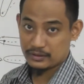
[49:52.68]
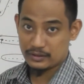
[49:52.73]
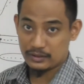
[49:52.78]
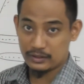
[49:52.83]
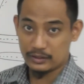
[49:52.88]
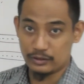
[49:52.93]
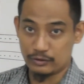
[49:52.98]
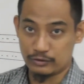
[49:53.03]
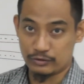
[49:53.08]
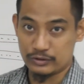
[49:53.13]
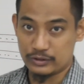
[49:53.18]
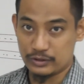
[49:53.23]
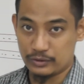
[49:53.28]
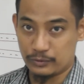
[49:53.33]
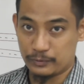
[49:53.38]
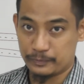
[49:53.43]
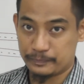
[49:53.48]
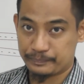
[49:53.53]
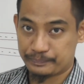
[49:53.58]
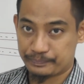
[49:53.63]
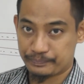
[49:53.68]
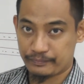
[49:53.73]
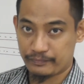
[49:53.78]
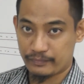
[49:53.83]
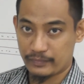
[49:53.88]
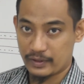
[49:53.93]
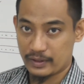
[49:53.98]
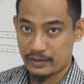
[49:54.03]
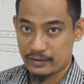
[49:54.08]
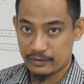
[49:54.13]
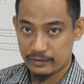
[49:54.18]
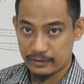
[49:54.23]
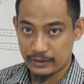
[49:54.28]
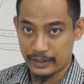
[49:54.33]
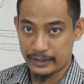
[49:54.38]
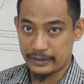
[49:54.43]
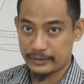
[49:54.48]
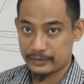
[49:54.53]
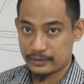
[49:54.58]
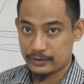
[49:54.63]
equal to 0.
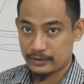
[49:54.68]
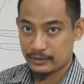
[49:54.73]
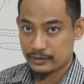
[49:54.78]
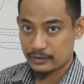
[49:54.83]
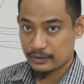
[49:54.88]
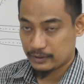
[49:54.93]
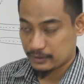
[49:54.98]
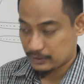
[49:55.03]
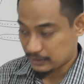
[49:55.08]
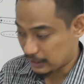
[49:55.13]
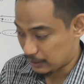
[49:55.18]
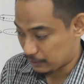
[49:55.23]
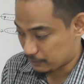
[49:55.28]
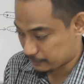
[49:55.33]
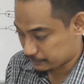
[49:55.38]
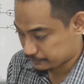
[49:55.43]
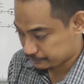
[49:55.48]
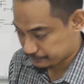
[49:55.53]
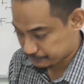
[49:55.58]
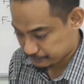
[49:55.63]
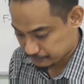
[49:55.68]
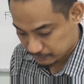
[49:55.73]
Right. Now,